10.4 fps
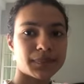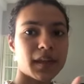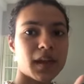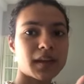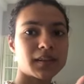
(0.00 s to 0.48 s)

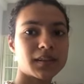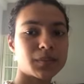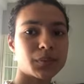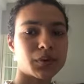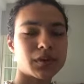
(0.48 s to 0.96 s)
I did
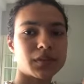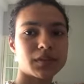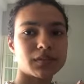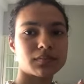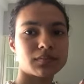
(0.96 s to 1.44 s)
put,
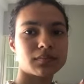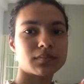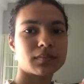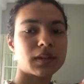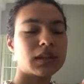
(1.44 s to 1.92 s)

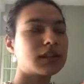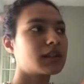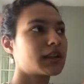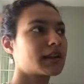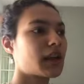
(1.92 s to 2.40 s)

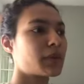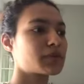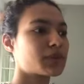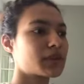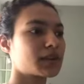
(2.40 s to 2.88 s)
like, I was
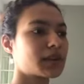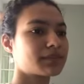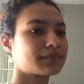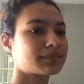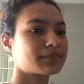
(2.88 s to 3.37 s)
working,
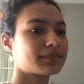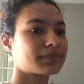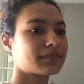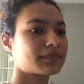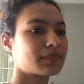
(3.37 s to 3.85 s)

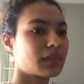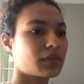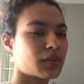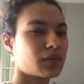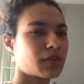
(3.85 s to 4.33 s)
the
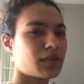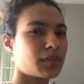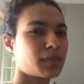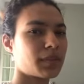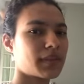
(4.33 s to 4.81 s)
first clip
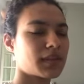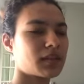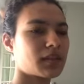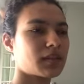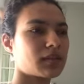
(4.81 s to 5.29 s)
I think,
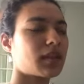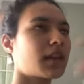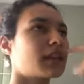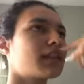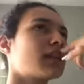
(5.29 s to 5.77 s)
I
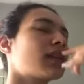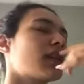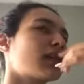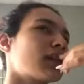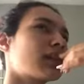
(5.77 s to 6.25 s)

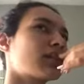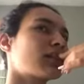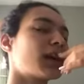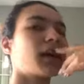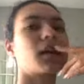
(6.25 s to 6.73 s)

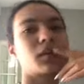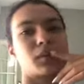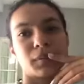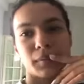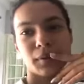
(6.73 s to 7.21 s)
can't
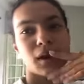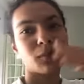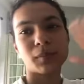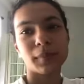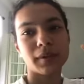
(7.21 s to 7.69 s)
remember how
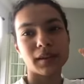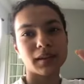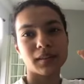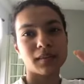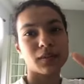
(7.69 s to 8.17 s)
I'm
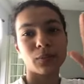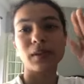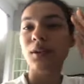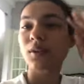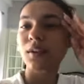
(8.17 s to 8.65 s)
editing this
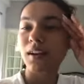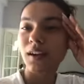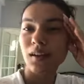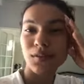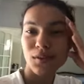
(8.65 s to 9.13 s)
video right
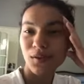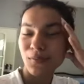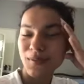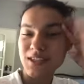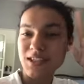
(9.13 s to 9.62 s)
now, so
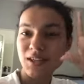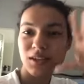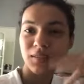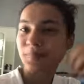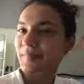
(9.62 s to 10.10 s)
we're just gonna
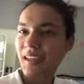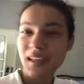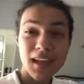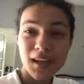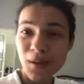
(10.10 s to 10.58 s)

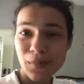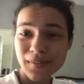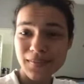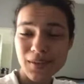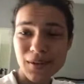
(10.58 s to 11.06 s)
go with
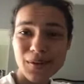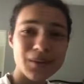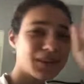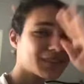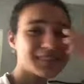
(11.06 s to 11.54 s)
the flow, you
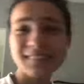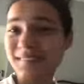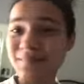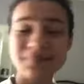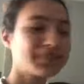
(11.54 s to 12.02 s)

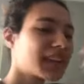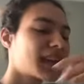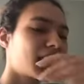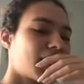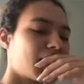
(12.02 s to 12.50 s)

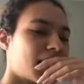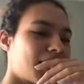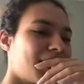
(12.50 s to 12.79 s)
know.